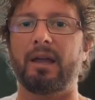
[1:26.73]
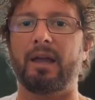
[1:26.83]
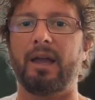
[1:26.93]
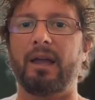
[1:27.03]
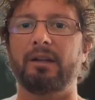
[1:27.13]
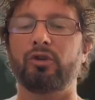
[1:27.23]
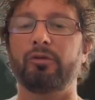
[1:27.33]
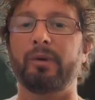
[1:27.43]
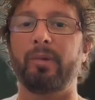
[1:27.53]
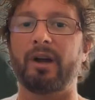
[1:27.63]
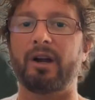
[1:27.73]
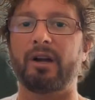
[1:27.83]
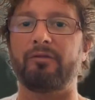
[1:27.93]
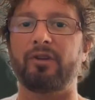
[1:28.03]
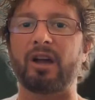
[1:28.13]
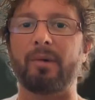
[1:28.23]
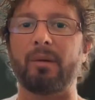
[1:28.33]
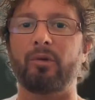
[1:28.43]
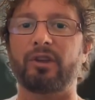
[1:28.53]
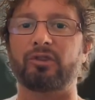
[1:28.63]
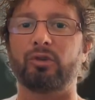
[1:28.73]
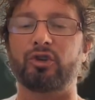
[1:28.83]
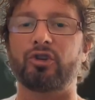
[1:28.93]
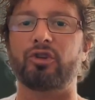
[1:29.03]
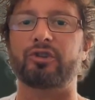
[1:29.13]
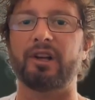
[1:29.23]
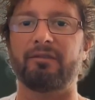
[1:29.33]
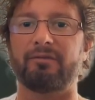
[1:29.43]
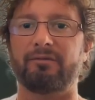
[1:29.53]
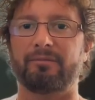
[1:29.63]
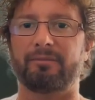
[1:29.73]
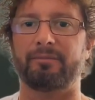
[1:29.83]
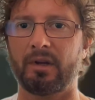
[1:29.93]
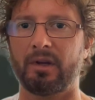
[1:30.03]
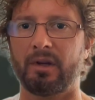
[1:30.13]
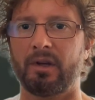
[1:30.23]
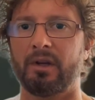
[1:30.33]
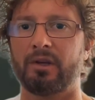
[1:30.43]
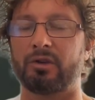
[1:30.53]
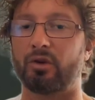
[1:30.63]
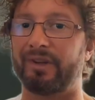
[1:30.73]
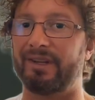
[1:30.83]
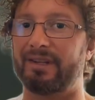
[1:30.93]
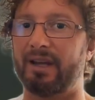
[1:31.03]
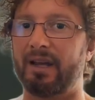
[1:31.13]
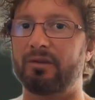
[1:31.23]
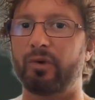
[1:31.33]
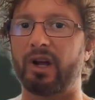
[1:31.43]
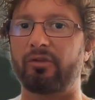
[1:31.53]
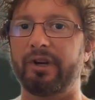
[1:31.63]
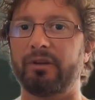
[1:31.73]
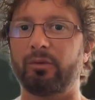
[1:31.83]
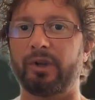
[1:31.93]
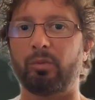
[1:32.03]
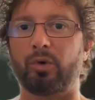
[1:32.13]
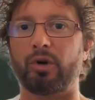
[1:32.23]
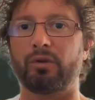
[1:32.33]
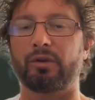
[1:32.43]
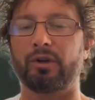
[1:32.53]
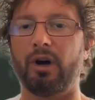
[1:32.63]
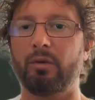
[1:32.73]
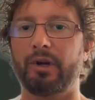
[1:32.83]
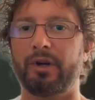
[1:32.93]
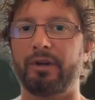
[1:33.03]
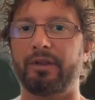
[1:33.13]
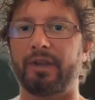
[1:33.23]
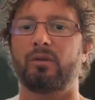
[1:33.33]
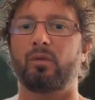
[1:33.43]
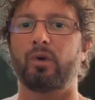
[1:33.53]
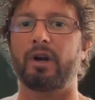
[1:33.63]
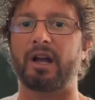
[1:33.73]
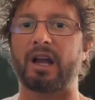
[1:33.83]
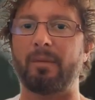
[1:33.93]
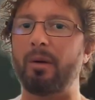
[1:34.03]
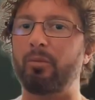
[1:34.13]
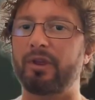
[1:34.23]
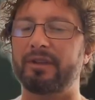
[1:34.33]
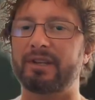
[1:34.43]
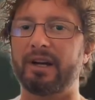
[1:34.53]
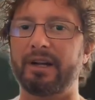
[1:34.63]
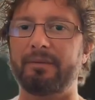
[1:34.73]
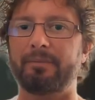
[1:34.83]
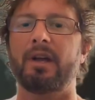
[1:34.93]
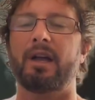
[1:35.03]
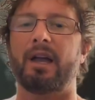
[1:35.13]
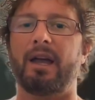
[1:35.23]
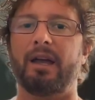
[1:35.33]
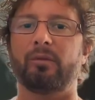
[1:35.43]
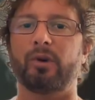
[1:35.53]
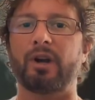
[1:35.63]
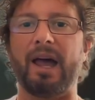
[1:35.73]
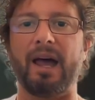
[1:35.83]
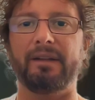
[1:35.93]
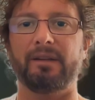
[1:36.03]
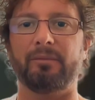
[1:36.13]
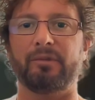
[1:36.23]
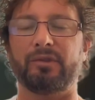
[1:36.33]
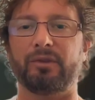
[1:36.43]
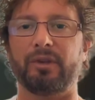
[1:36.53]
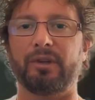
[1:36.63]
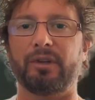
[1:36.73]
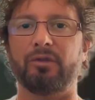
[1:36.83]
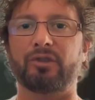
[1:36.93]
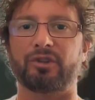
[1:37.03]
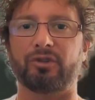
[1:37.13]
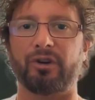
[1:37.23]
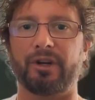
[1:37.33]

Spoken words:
and it could be better if you come up with a solution yourself. So in this case, we agreed with the product owner that we're going to come up with a design and we're going to add them to the user story.